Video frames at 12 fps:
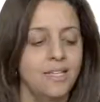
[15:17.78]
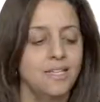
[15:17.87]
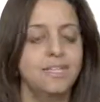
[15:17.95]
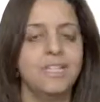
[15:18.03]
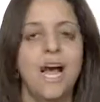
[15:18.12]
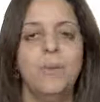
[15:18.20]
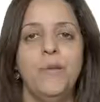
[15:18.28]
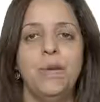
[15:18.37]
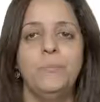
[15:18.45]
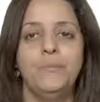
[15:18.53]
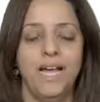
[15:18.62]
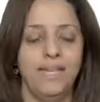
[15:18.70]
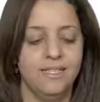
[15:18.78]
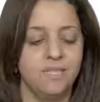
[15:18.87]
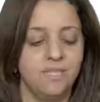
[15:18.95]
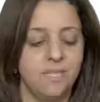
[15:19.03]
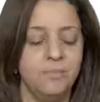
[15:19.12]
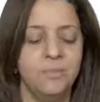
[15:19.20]
this is how we apply. It's
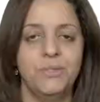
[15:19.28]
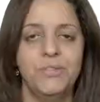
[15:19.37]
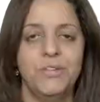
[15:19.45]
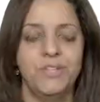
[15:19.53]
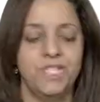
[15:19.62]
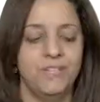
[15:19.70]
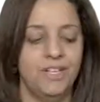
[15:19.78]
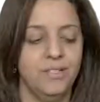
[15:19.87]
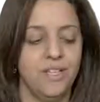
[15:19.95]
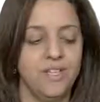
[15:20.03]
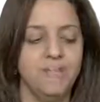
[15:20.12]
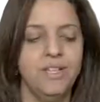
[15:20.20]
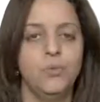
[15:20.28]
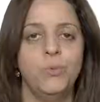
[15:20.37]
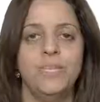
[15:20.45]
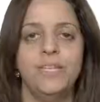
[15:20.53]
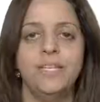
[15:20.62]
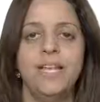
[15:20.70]
a simple recursive algorithm
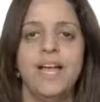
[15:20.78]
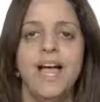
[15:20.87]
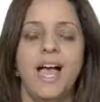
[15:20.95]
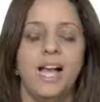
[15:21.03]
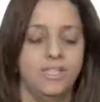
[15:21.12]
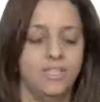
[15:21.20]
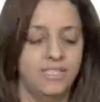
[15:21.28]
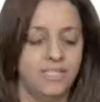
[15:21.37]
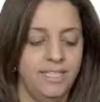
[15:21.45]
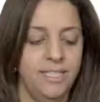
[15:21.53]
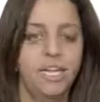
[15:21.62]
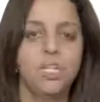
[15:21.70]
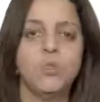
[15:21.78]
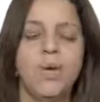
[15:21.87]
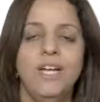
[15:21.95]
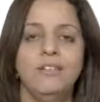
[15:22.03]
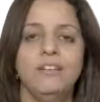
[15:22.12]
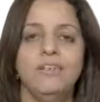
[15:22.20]
that will actually
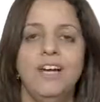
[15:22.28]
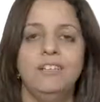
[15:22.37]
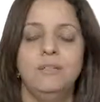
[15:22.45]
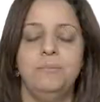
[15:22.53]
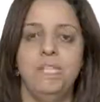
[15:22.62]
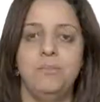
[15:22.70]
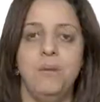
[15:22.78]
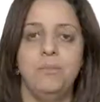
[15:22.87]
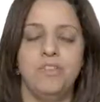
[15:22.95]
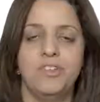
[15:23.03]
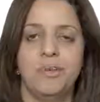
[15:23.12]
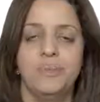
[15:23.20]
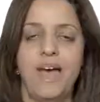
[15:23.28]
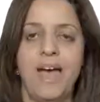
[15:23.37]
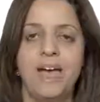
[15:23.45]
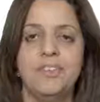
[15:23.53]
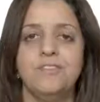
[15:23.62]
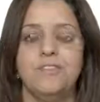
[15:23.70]
try to find the minimum over the
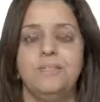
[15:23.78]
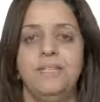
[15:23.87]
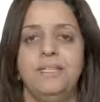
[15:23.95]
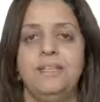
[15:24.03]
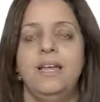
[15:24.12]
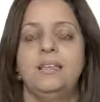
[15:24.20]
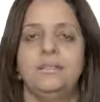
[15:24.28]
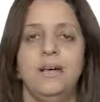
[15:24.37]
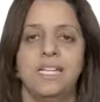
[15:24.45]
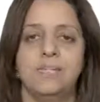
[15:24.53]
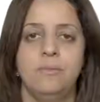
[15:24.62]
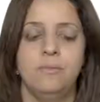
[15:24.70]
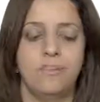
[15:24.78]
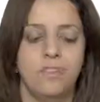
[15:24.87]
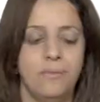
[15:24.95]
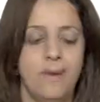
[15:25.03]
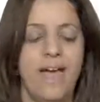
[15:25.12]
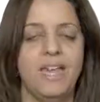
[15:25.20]
path for min and the maximum over
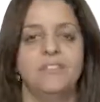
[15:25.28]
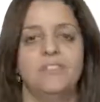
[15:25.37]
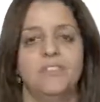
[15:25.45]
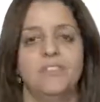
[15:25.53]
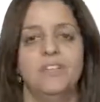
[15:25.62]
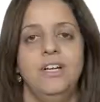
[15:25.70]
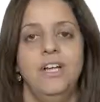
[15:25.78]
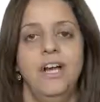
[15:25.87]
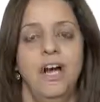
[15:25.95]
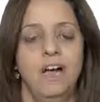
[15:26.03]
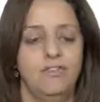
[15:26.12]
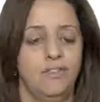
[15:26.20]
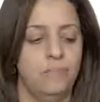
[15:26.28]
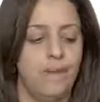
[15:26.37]
the path for, uh, for